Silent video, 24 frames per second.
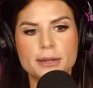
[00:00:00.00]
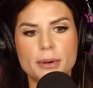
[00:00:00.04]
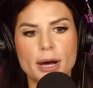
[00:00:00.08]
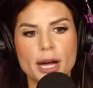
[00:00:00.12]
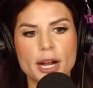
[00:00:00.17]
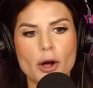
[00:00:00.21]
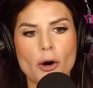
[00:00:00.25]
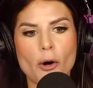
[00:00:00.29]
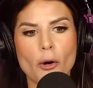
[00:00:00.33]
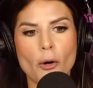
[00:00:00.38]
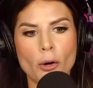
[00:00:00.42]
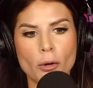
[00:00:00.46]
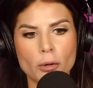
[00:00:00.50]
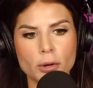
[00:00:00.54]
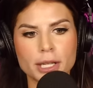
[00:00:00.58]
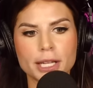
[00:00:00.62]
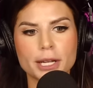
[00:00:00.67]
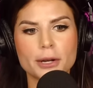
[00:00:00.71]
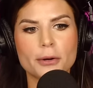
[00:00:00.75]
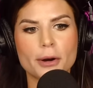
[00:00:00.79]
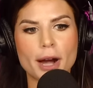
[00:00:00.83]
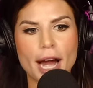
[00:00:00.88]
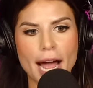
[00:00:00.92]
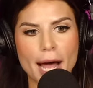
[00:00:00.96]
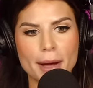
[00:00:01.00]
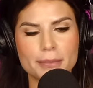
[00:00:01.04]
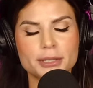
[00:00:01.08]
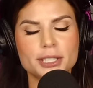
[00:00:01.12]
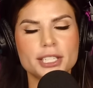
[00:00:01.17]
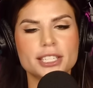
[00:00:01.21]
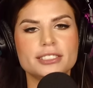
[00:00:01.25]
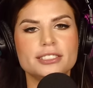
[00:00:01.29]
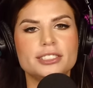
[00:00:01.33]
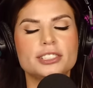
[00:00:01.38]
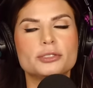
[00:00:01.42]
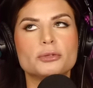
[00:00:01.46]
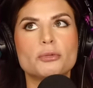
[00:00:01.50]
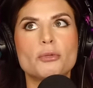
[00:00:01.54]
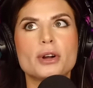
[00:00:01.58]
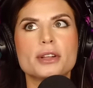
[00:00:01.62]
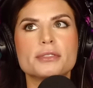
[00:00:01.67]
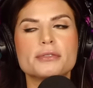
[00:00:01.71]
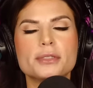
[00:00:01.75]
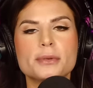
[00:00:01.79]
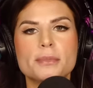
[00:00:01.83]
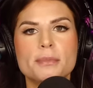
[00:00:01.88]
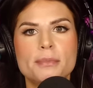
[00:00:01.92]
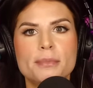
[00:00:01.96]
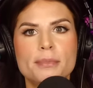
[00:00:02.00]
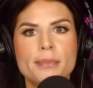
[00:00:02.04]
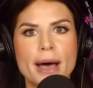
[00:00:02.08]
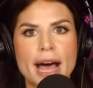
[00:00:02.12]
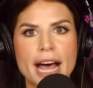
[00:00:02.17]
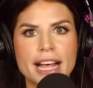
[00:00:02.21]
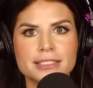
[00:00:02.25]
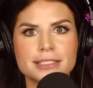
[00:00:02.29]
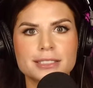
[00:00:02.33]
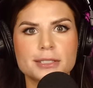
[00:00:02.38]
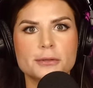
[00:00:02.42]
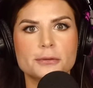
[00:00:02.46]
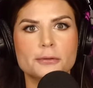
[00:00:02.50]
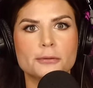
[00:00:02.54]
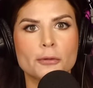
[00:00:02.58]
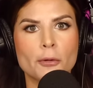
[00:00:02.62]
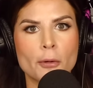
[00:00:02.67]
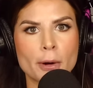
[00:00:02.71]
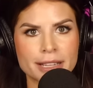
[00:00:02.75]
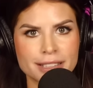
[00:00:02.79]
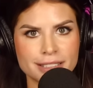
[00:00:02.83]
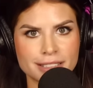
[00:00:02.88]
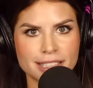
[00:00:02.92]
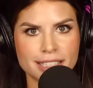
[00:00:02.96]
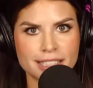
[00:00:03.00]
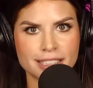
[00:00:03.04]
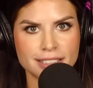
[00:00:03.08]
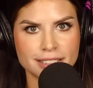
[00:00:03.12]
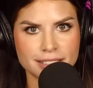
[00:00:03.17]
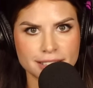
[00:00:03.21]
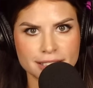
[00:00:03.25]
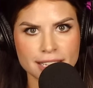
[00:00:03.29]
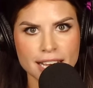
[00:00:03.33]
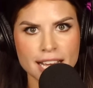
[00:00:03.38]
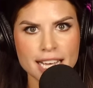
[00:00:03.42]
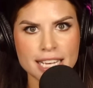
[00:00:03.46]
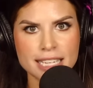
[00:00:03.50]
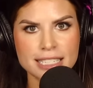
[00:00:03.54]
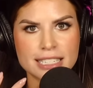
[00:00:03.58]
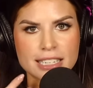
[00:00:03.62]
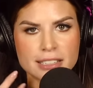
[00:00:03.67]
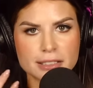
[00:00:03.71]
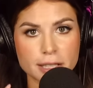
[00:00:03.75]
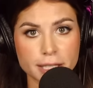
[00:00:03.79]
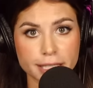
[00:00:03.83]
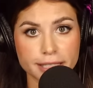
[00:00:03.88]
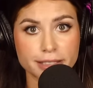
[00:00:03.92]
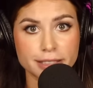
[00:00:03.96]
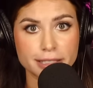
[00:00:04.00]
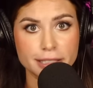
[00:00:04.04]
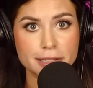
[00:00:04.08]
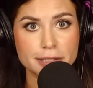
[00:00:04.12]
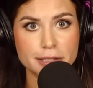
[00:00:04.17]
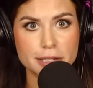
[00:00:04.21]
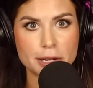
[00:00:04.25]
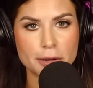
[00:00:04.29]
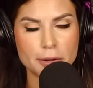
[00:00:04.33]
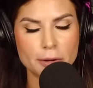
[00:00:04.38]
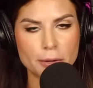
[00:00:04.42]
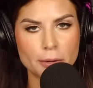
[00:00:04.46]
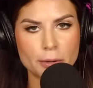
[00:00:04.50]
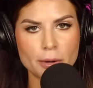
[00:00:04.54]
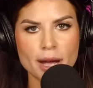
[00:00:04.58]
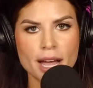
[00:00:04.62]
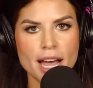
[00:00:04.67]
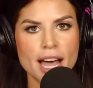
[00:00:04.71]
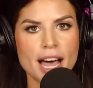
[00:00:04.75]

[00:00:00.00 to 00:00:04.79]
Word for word: but holy crap, she is just one of the best voices to listen to.